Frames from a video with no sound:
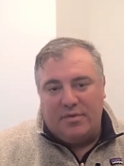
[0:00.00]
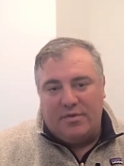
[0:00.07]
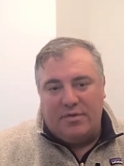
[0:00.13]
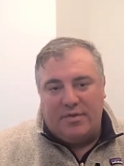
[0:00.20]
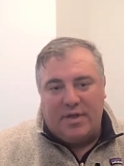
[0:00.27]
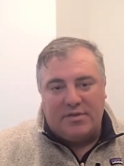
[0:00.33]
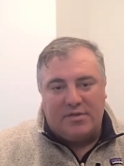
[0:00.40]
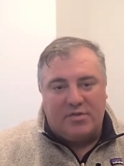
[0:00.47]

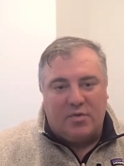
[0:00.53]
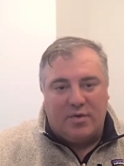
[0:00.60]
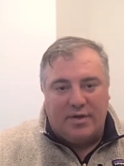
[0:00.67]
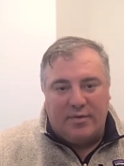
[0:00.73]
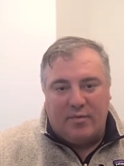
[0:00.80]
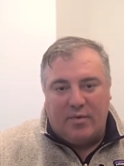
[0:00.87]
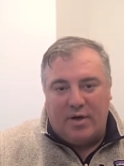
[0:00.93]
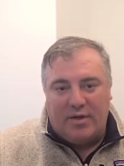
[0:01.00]

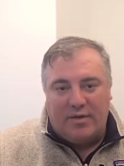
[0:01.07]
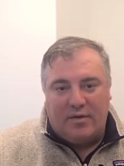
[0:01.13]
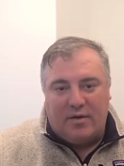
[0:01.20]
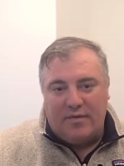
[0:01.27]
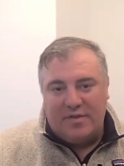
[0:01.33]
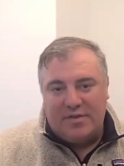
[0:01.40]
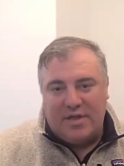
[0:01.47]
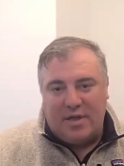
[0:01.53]
2021,
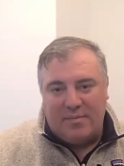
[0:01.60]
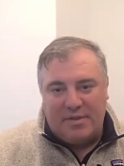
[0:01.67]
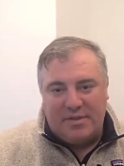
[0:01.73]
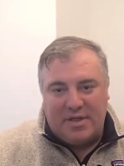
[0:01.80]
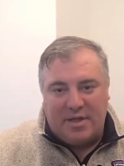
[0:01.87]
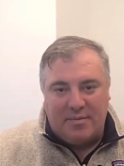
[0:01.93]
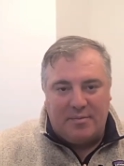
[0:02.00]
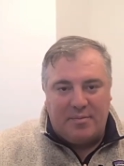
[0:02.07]
all these
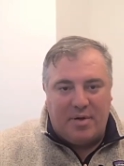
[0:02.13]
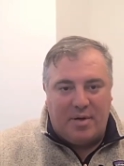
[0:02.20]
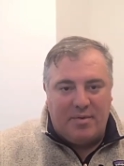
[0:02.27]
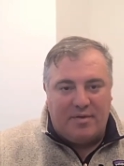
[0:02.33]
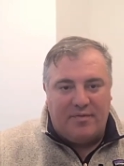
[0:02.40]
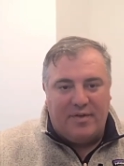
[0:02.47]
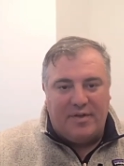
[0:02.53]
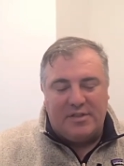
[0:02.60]
companies coming
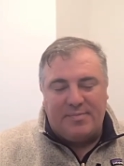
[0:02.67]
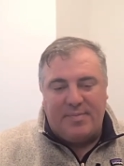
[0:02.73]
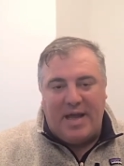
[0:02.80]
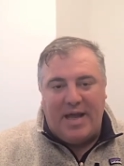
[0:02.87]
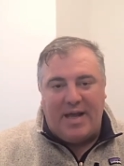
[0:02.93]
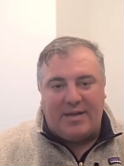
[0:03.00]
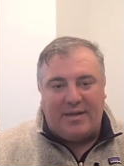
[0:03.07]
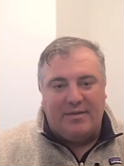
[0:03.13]
public via
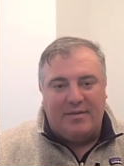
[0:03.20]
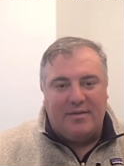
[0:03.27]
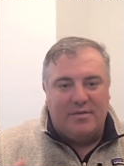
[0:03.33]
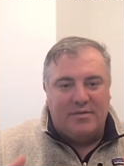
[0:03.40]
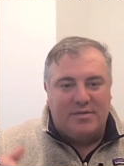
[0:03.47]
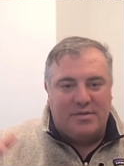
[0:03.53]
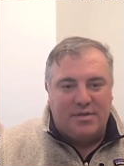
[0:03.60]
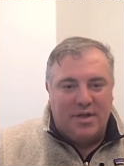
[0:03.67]
SPAC, and there
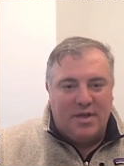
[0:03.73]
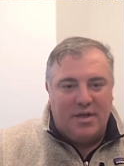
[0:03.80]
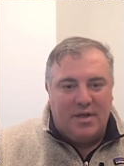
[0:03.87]
was